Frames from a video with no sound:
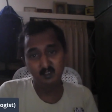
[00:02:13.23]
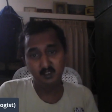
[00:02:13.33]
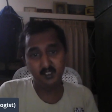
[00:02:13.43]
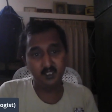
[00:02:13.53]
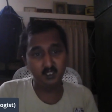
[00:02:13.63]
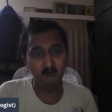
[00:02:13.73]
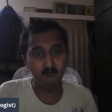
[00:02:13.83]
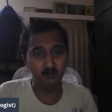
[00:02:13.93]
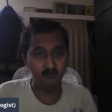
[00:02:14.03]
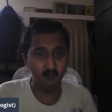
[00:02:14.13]
any of
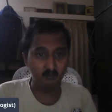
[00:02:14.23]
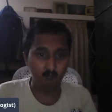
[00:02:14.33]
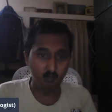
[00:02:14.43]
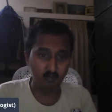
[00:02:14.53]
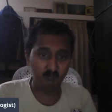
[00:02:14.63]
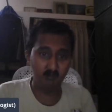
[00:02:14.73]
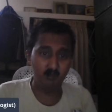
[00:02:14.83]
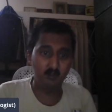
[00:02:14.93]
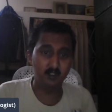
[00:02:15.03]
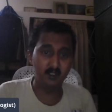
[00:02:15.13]
our works
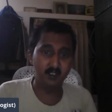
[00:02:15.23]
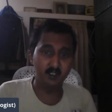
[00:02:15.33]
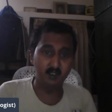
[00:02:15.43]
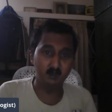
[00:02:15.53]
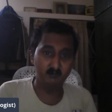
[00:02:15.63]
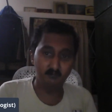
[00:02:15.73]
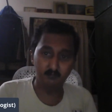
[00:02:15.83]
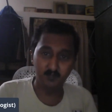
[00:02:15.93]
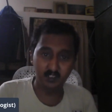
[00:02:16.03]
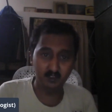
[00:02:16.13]
or any kind of
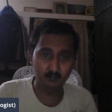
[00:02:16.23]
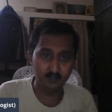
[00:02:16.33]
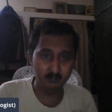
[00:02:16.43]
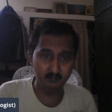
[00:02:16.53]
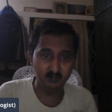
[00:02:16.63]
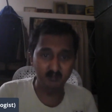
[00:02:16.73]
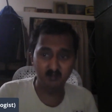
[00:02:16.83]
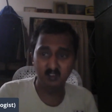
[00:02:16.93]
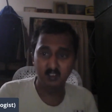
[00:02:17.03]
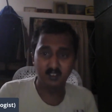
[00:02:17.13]
meeting peoples.
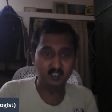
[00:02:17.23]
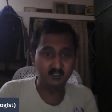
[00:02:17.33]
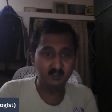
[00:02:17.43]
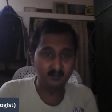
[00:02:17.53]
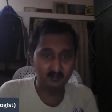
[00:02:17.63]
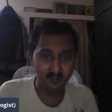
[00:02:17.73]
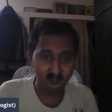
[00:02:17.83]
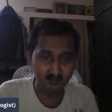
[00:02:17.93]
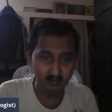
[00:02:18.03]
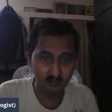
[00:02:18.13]
Nothing is
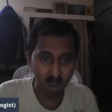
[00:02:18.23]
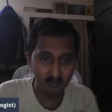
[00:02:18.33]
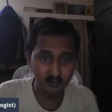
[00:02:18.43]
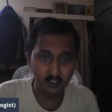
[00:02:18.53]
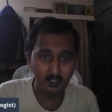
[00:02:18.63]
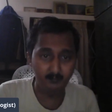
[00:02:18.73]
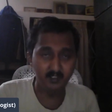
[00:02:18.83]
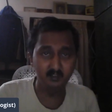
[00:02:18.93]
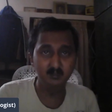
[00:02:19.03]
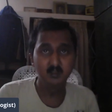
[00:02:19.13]
raising
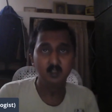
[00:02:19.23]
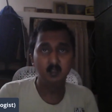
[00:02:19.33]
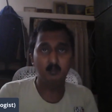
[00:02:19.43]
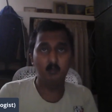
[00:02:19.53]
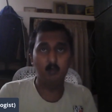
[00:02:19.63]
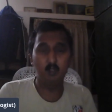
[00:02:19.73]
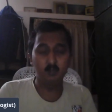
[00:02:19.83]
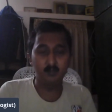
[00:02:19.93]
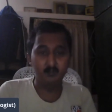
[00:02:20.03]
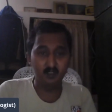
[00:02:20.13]
happening. So all the
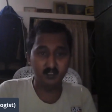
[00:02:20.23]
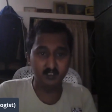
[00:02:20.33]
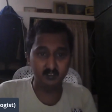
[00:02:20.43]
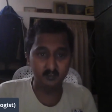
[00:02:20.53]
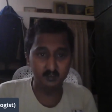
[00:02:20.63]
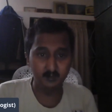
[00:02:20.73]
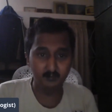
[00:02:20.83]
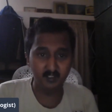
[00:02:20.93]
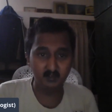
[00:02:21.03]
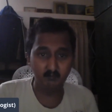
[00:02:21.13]
people get
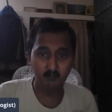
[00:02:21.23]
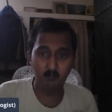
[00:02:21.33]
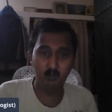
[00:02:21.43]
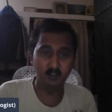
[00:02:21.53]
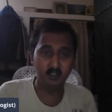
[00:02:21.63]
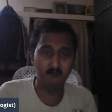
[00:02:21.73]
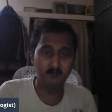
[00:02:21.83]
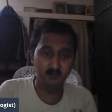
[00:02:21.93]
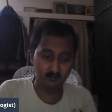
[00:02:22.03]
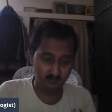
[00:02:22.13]
depressed more than
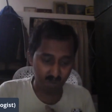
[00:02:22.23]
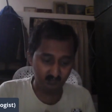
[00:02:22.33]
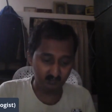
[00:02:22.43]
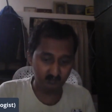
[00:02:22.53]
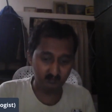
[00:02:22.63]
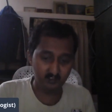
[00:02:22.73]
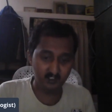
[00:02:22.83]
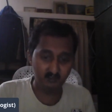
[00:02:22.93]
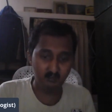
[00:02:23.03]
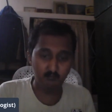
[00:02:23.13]
if this
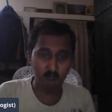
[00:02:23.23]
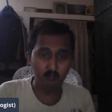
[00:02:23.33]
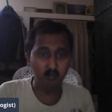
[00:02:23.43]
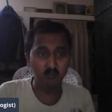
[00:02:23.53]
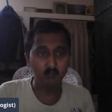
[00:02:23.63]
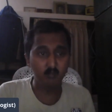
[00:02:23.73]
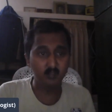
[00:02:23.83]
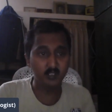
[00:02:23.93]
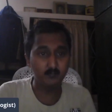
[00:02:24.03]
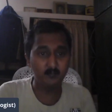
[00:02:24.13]
days or prolongs more
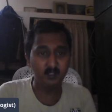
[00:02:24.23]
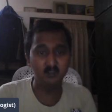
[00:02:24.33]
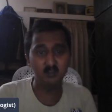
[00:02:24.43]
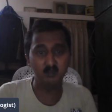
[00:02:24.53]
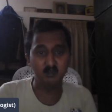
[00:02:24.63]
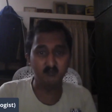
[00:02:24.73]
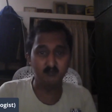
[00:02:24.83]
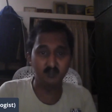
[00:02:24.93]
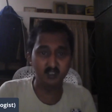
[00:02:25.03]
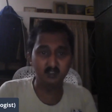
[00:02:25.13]
than a month or a
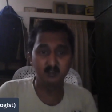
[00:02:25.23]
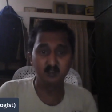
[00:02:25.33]
week,